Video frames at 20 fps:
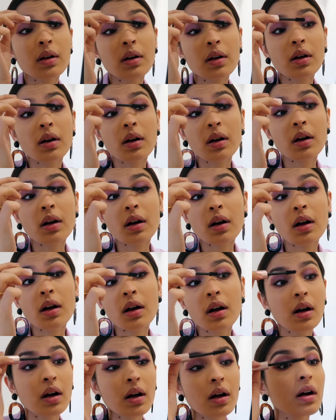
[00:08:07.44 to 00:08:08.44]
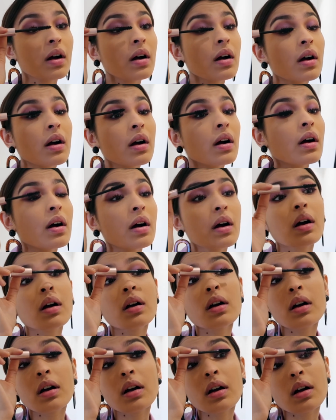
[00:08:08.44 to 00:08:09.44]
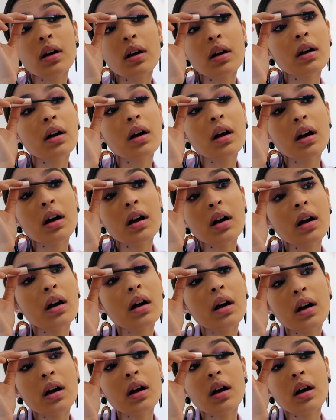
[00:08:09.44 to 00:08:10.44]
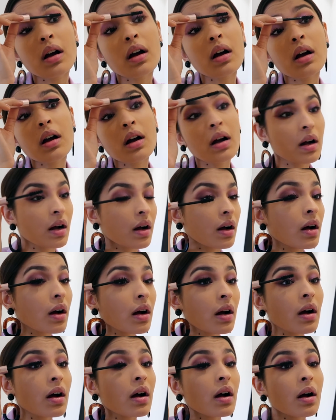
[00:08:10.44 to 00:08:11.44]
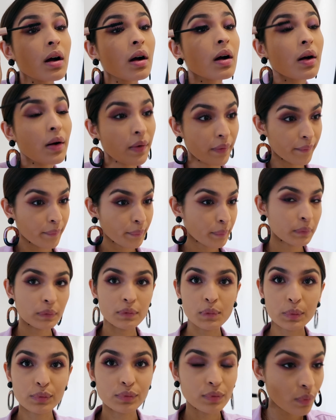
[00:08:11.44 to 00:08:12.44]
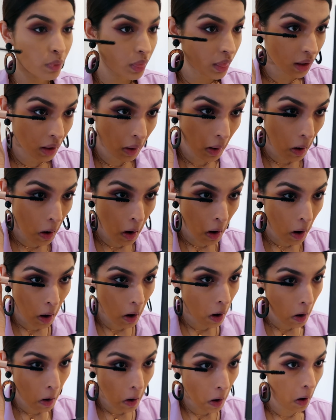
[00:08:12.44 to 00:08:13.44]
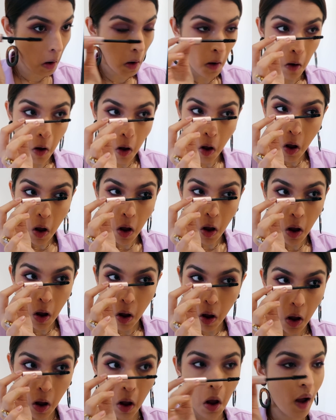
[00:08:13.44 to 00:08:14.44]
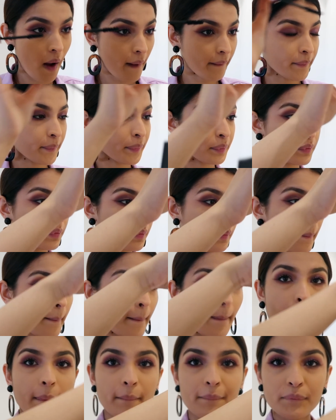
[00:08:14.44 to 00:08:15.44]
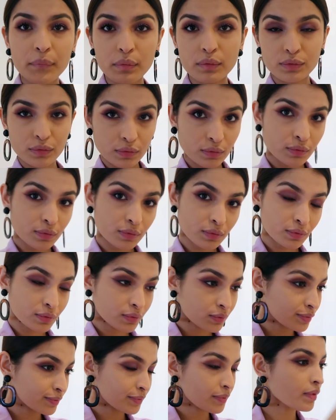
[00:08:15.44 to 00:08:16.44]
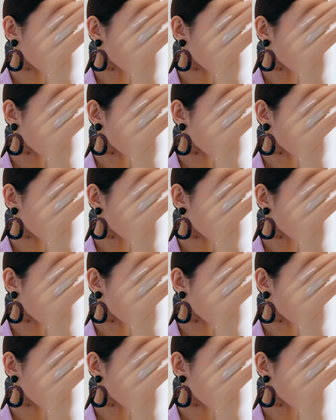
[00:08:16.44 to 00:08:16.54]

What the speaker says: just honestly, I don't really use falsies much, so this is my go-to lash routine. It's just basically mascara and curling my lashes. That's it.